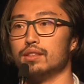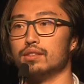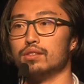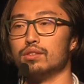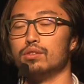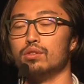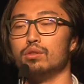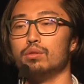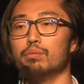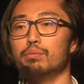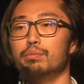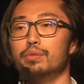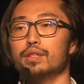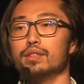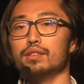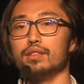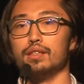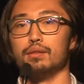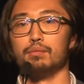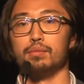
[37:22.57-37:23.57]
to 2
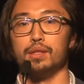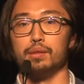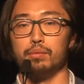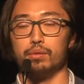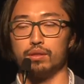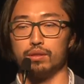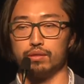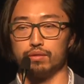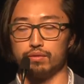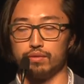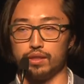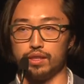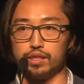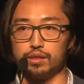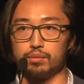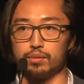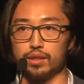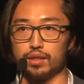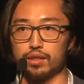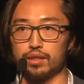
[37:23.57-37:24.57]
billion people on
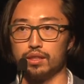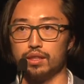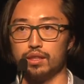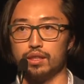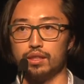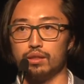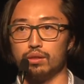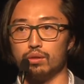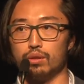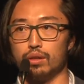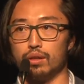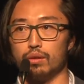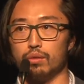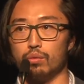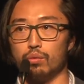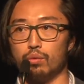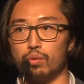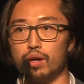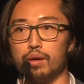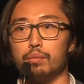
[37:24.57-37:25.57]
Facebook, or
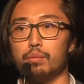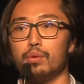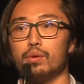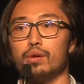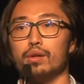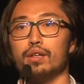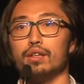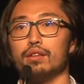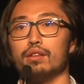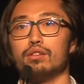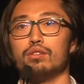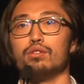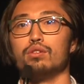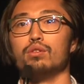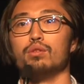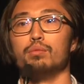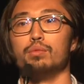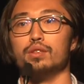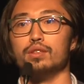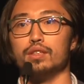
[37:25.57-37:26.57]

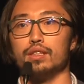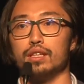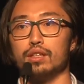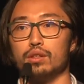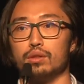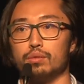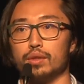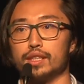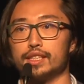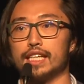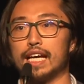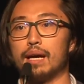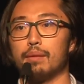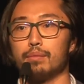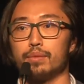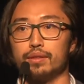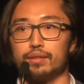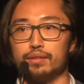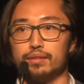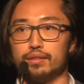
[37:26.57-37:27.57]
1.2 billion on
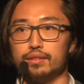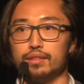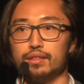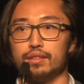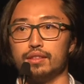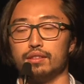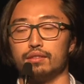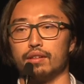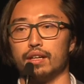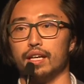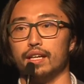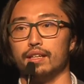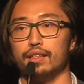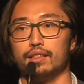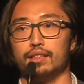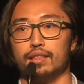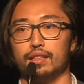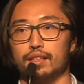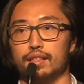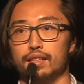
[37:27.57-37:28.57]
WhatsApp, right?
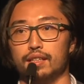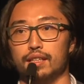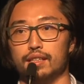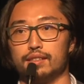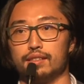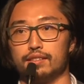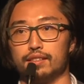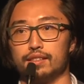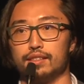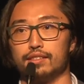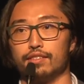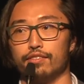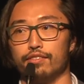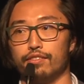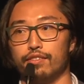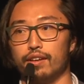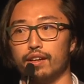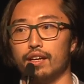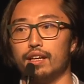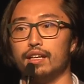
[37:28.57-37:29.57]
It's a
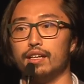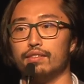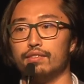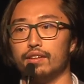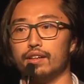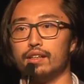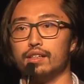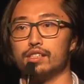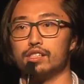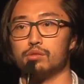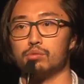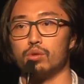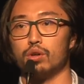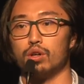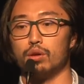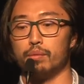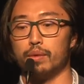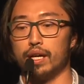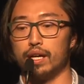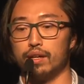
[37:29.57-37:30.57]
very, very small
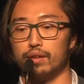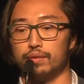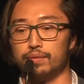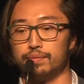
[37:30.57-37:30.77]
amount.